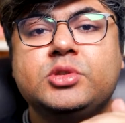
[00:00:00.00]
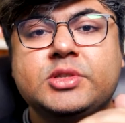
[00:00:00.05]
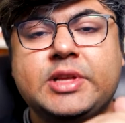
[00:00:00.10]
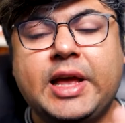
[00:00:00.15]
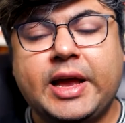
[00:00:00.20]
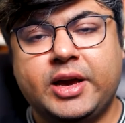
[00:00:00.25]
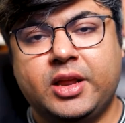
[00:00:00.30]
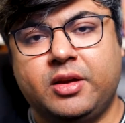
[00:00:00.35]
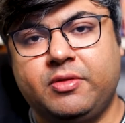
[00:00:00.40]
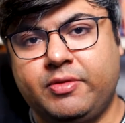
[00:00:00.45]

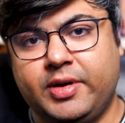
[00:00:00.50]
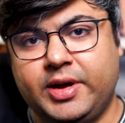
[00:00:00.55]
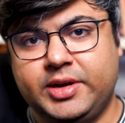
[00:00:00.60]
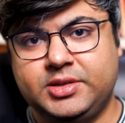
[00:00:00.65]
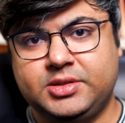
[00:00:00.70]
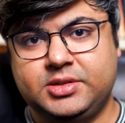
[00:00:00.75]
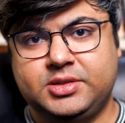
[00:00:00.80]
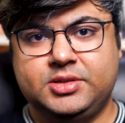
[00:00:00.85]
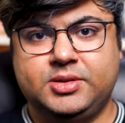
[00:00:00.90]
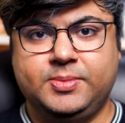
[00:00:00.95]

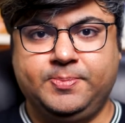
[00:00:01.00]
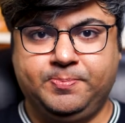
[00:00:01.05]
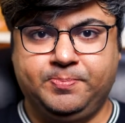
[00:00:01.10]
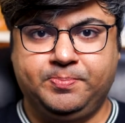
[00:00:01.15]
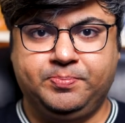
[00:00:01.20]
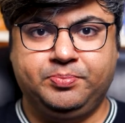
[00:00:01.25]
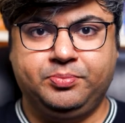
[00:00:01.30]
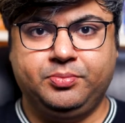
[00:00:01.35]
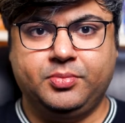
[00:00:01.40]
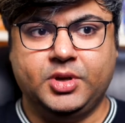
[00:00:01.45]
sacrifice.
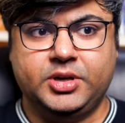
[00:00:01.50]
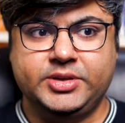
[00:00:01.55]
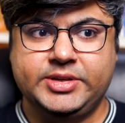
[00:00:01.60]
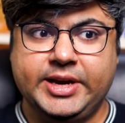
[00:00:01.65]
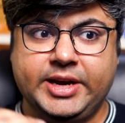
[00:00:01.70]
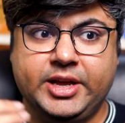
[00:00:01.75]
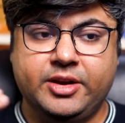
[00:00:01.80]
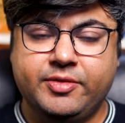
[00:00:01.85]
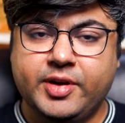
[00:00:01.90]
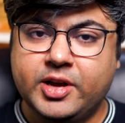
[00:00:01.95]

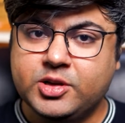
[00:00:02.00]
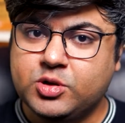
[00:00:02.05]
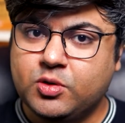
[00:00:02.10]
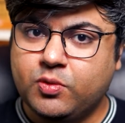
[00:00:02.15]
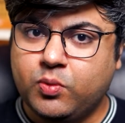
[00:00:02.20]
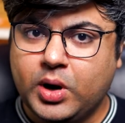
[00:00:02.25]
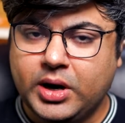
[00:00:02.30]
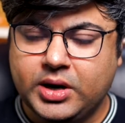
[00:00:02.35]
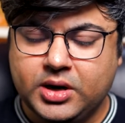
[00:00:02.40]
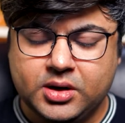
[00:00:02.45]
Sacrifice
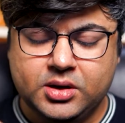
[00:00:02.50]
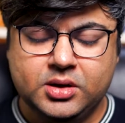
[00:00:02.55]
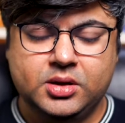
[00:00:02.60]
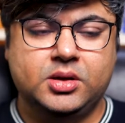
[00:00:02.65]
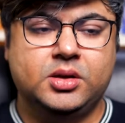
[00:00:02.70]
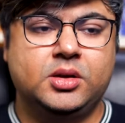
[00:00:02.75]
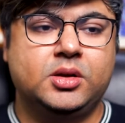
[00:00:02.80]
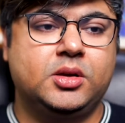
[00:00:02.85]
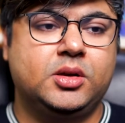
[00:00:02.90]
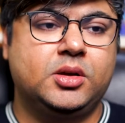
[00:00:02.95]
of what?
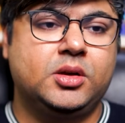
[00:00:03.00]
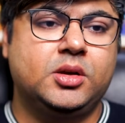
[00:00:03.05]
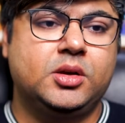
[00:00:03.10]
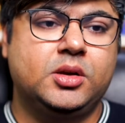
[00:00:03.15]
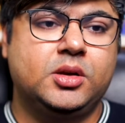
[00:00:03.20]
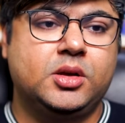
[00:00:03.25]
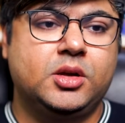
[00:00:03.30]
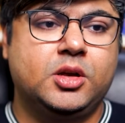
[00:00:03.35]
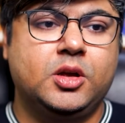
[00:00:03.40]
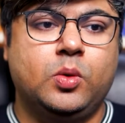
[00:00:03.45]

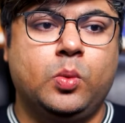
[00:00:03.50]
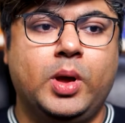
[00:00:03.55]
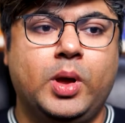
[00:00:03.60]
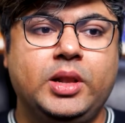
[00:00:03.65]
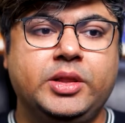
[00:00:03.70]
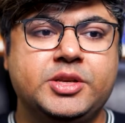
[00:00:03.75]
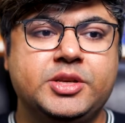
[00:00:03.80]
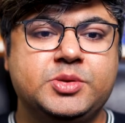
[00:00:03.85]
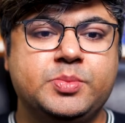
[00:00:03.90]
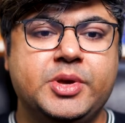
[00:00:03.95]

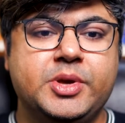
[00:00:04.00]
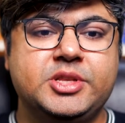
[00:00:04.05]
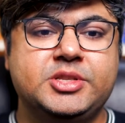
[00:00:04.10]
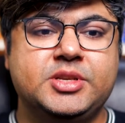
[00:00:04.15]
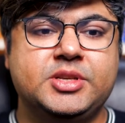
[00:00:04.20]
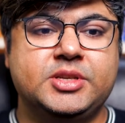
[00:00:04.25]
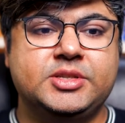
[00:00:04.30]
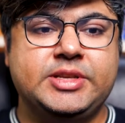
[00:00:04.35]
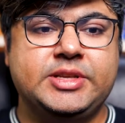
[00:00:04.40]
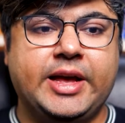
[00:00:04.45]
Well, this
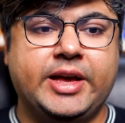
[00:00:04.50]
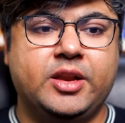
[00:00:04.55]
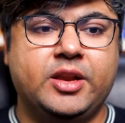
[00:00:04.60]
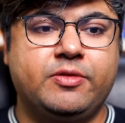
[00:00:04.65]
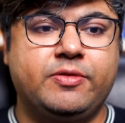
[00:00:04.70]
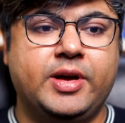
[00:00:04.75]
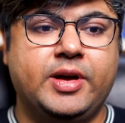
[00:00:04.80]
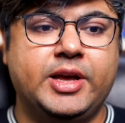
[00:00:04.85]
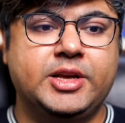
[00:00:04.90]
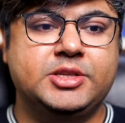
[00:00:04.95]
means
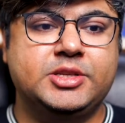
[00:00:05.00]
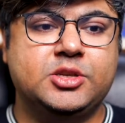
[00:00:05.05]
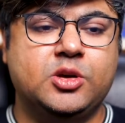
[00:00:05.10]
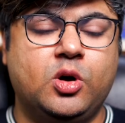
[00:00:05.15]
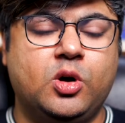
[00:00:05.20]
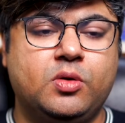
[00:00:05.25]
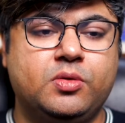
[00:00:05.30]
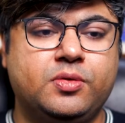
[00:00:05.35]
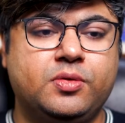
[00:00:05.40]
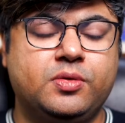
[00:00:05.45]
sacrifice
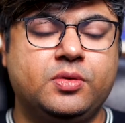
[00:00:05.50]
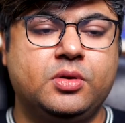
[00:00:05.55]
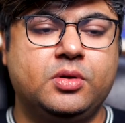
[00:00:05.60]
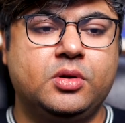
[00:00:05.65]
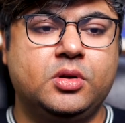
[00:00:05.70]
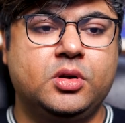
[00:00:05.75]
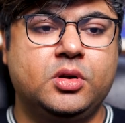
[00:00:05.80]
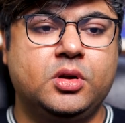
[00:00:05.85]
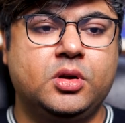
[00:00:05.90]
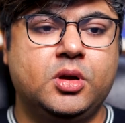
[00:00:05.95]
of
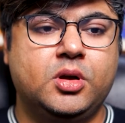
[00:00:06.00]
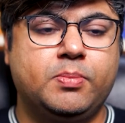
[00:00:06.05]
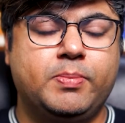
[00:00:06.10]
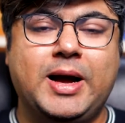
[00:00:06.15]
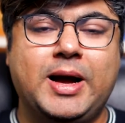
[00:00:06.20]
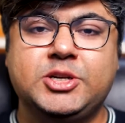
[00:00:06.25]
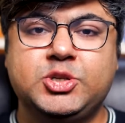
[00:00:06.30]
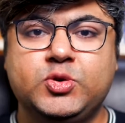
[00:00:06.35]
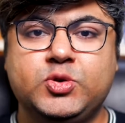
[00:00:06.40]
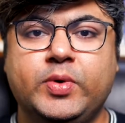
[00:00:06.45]

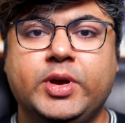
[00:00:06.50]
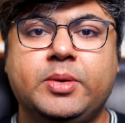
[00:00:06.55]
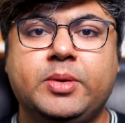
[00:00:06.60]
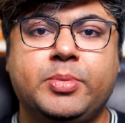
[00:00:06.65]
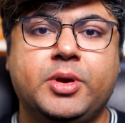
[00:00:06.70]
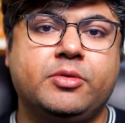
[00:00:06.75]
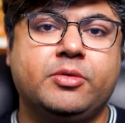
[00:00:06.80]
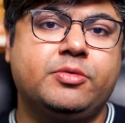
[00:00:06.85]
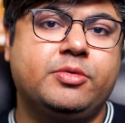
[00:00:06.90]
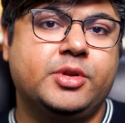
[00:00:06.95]
pashvik
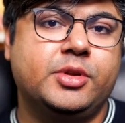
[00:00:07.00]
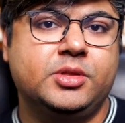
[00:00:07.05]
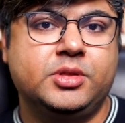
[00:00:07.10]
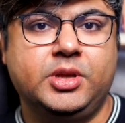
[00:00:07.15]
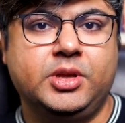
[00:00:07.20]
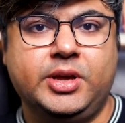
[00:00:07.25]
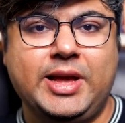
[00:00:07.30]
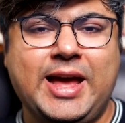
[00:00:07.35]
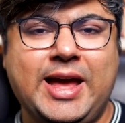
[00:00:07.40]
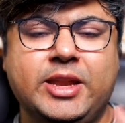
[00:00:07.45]

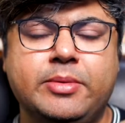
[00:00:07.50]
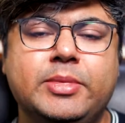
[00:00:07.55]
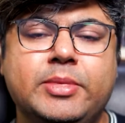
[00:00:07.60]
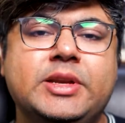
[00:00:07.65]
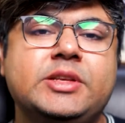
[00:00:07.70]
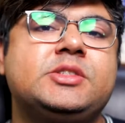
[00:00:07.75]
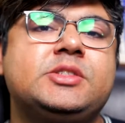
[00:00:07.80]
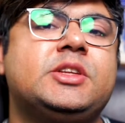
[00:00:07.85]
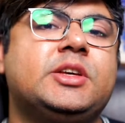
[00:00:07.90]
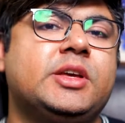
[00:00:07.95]
pravritti,
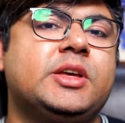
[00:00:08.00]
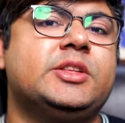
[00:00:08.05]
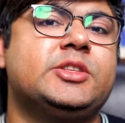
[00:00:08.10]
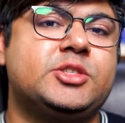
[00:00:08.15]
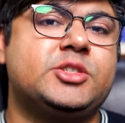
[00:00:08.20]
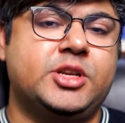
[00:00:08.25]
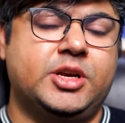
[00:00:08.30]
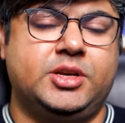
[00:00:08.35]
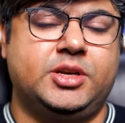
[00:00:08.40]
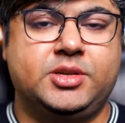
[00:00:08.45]
animalistic
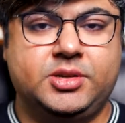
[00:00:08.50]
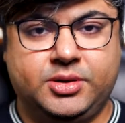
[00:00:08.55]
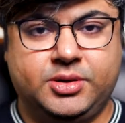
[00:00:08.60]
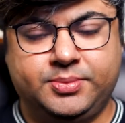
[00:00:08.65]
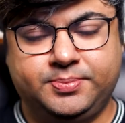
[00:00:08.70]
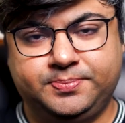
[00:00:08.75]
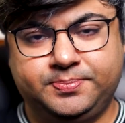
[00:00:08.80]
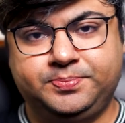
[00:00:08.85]
instinct.